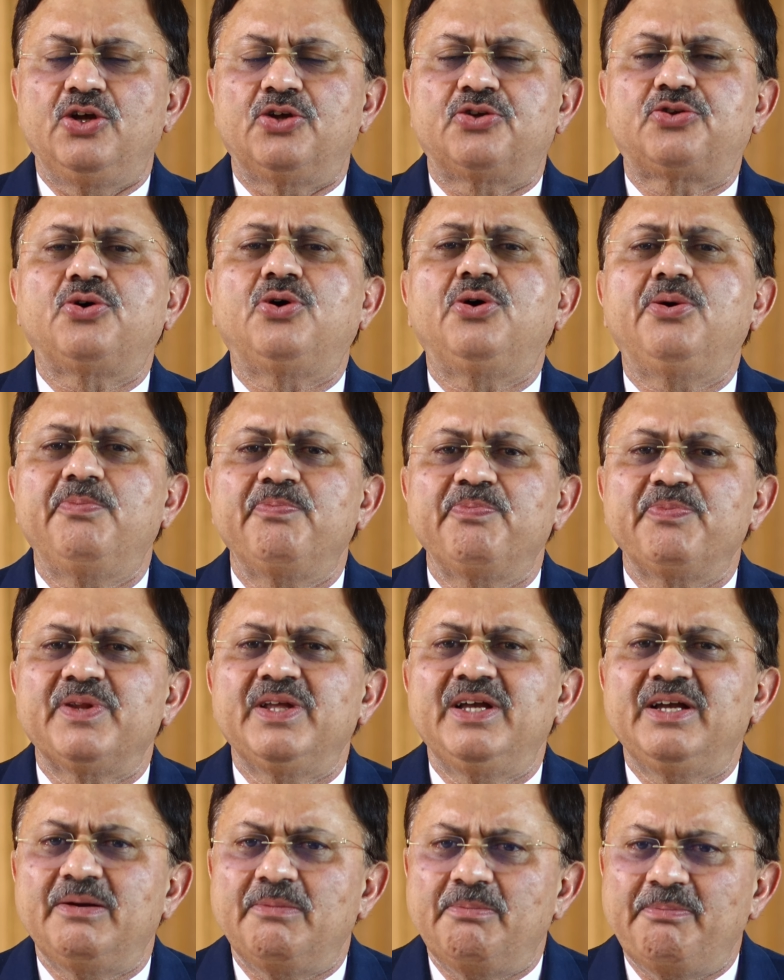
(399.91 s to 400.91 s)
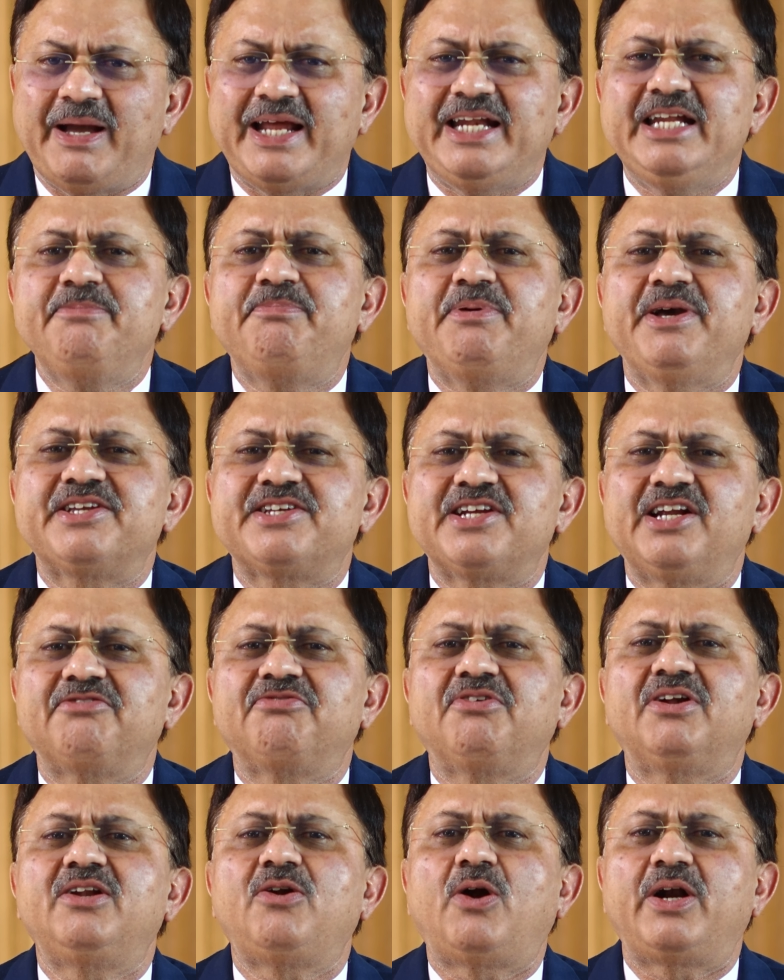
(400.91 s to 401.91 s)
So many patients
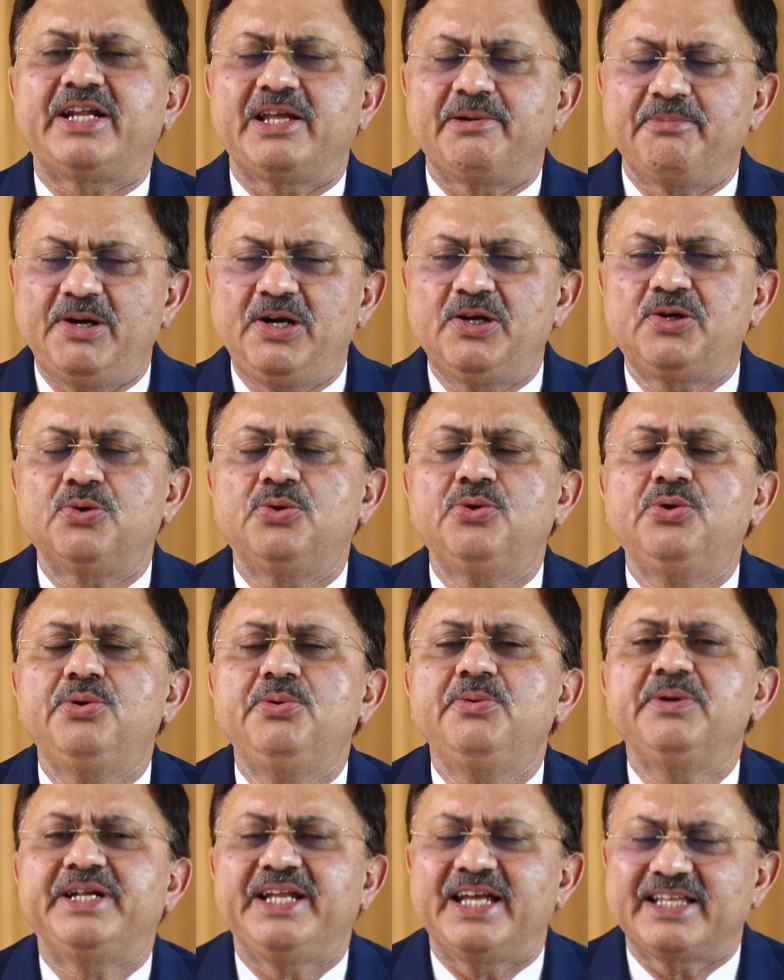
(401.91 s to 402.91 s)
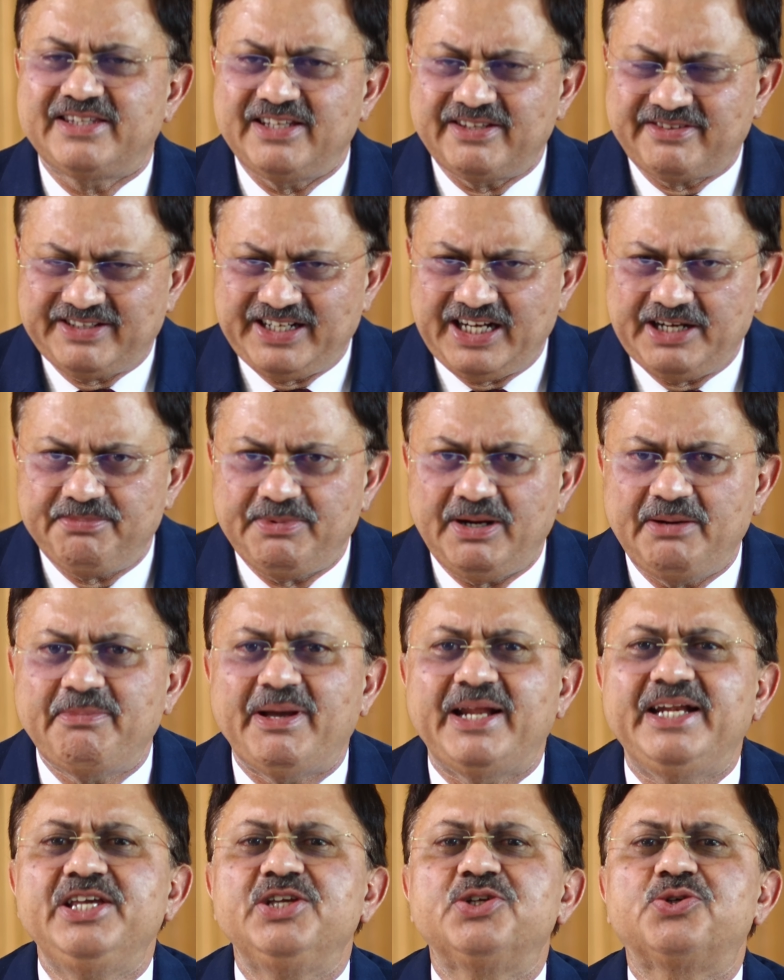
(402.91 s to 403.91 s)
were not able to take this treatment.
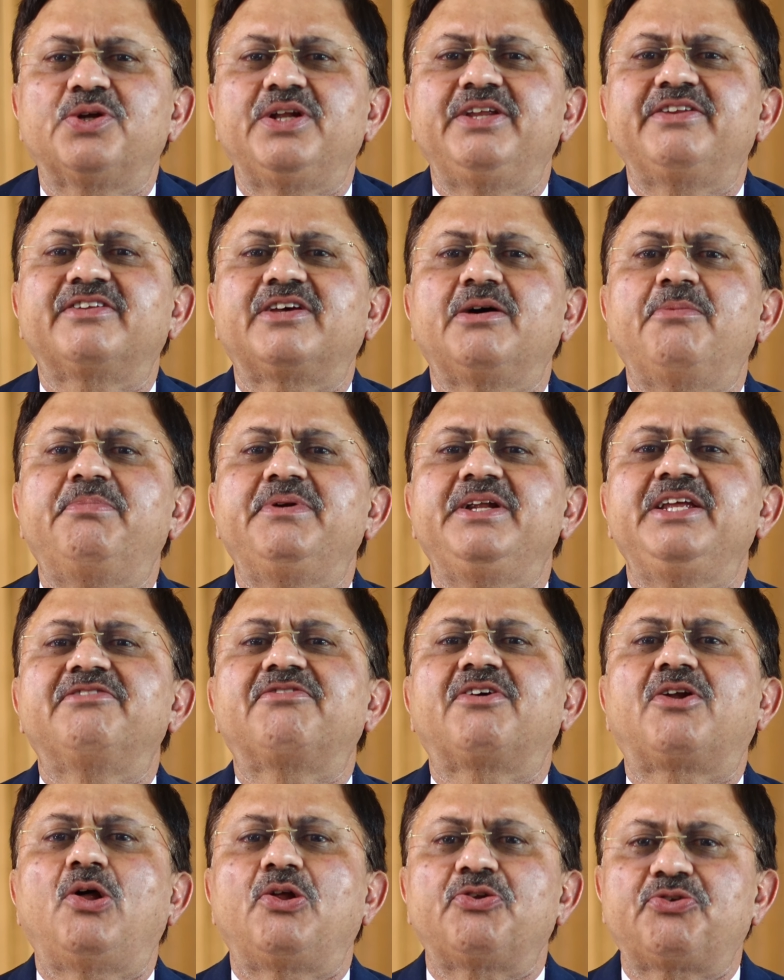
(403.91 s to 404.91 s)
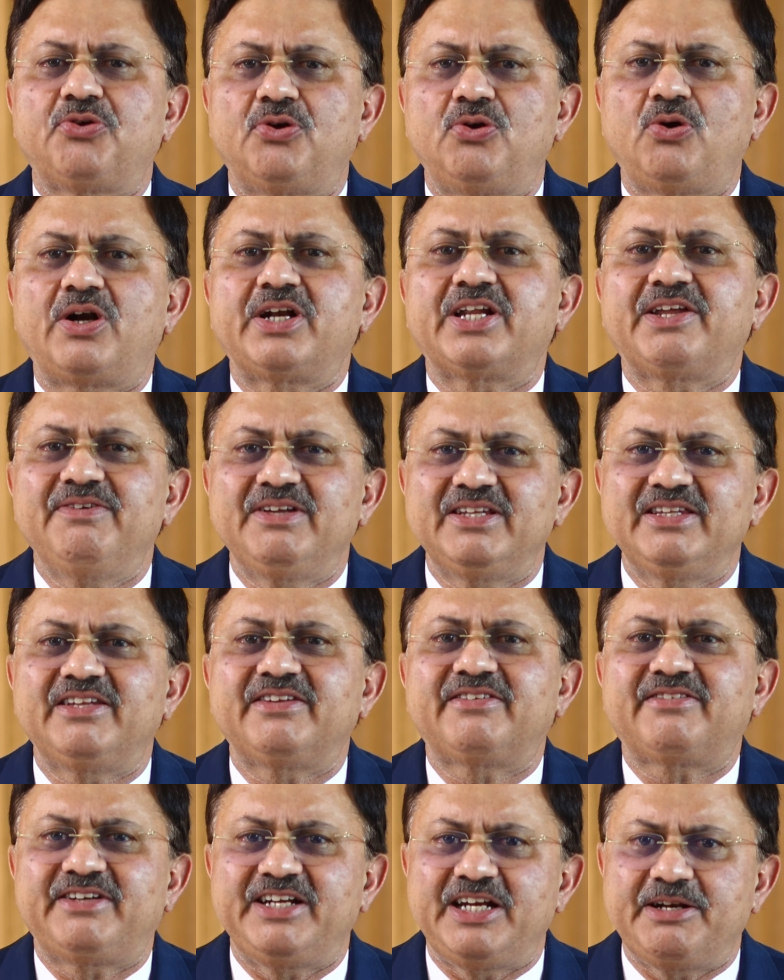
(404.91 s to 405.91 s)
Many insurance companies were also not giving
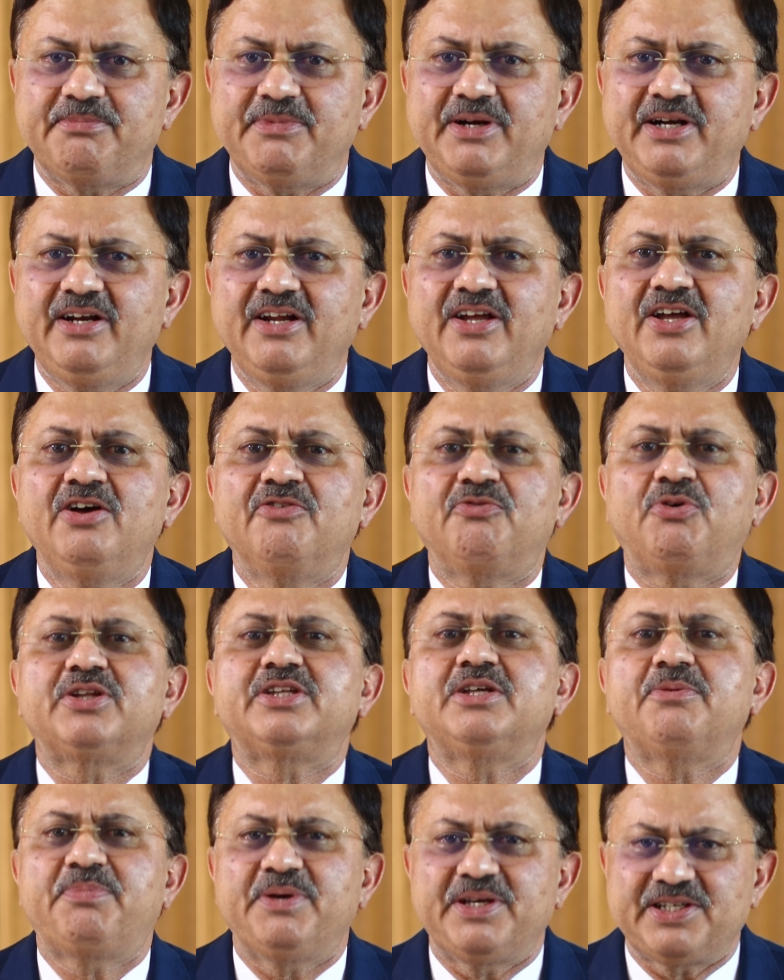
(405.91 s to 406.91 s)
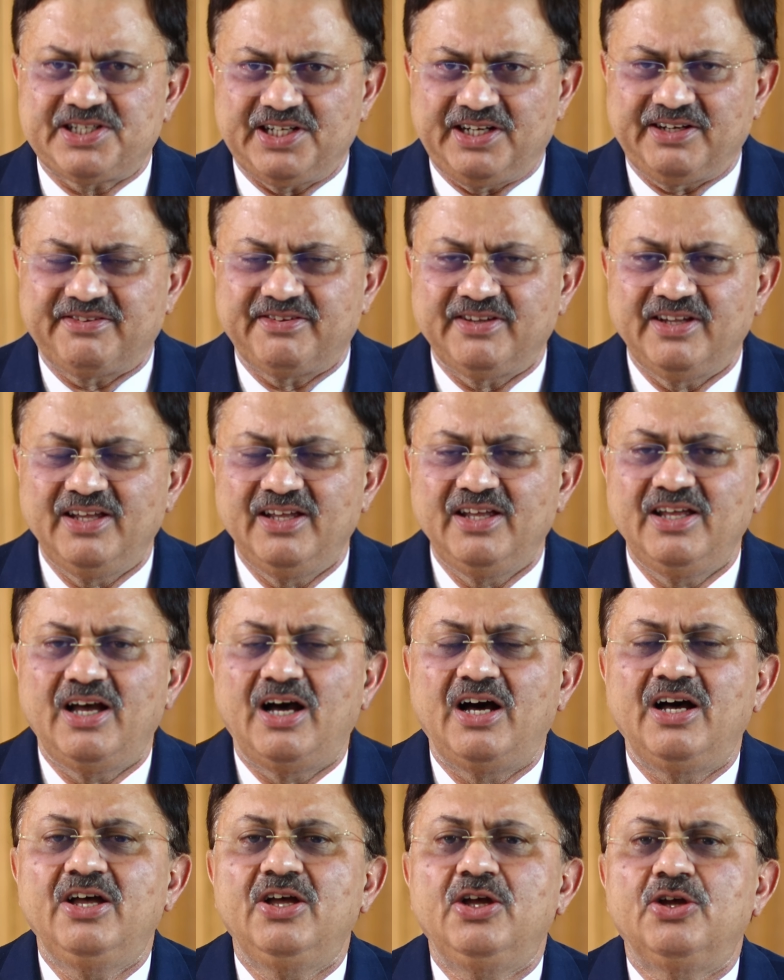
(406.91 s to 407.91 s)
this treatment for their patients.
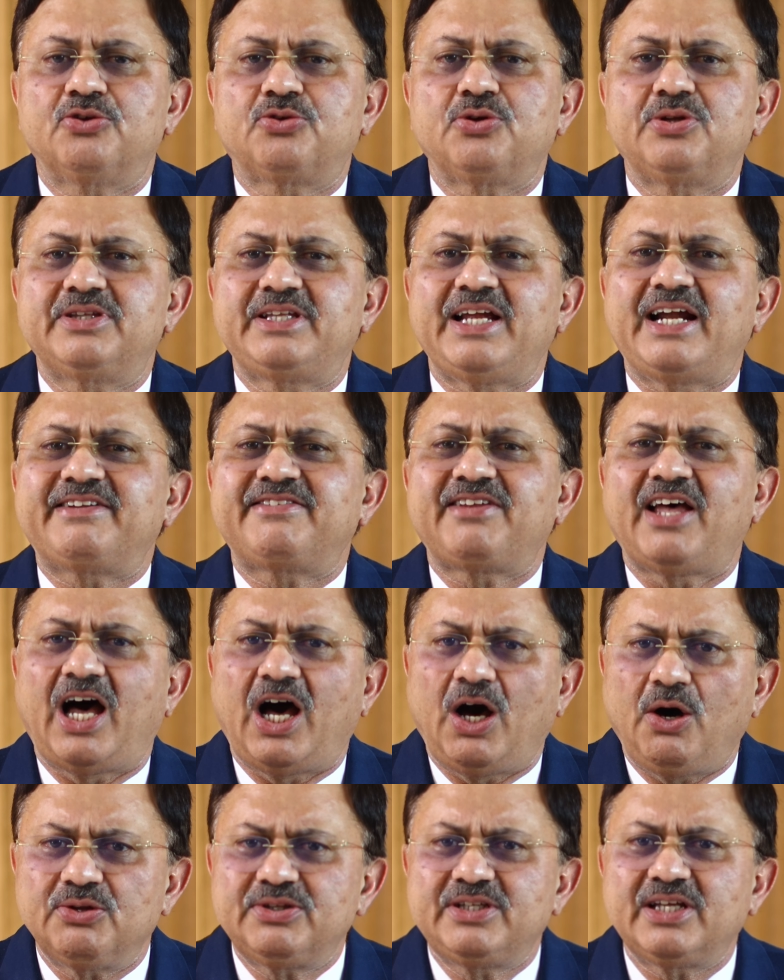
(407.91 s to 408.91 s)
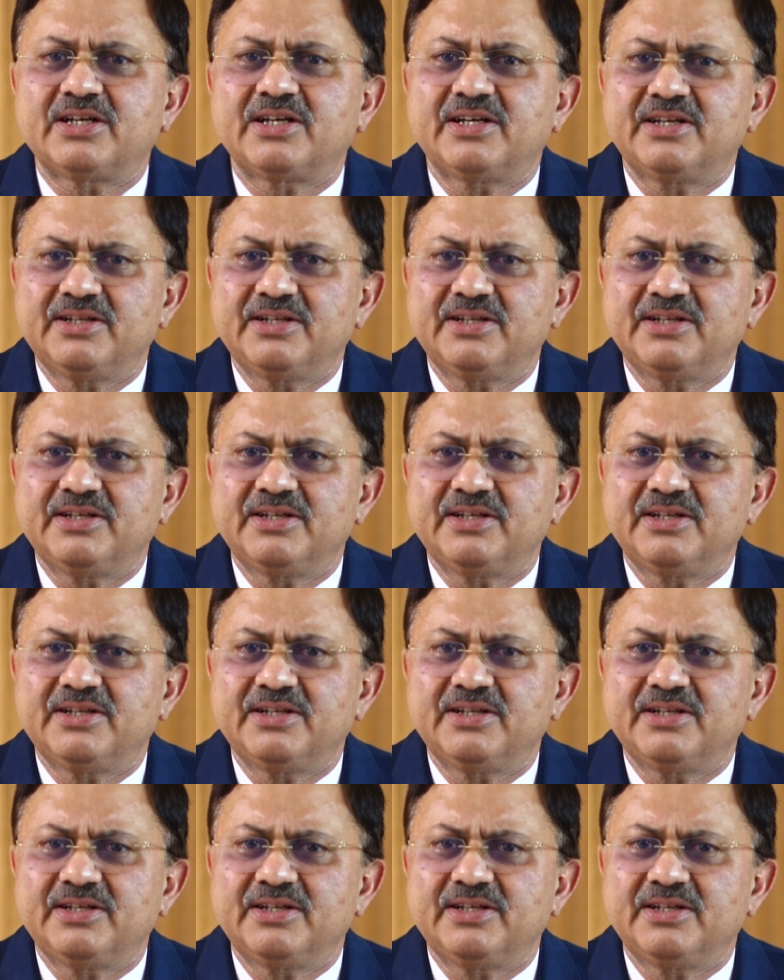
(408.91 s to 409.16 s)
So that's how